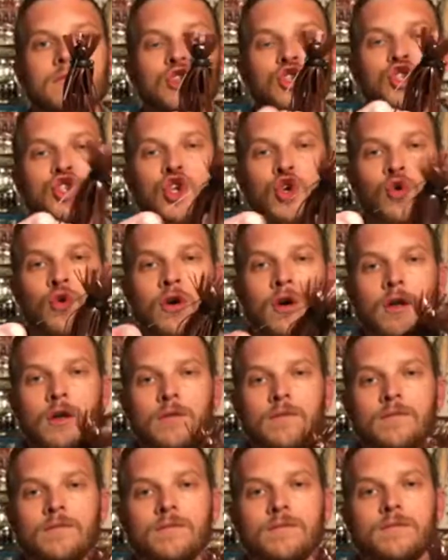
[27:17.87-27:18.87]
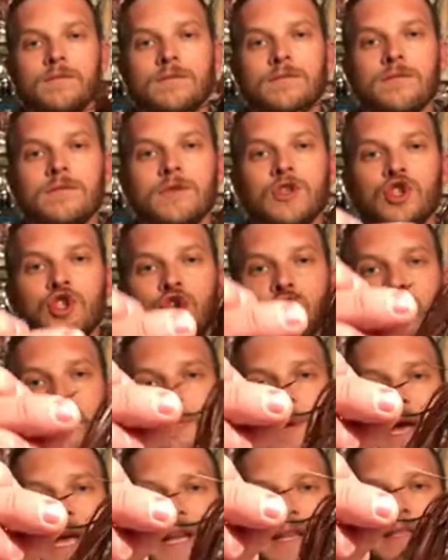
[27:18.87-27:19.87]
Jewel
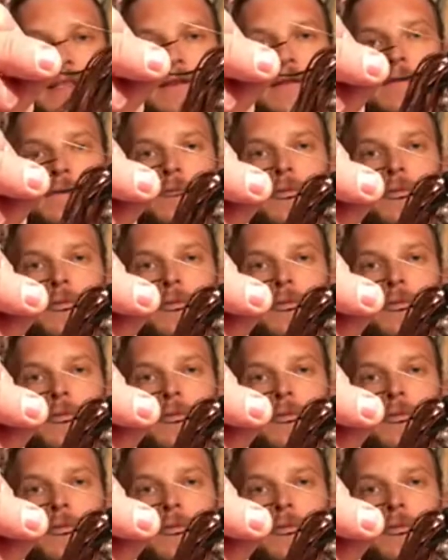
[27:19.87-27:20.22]
Baits.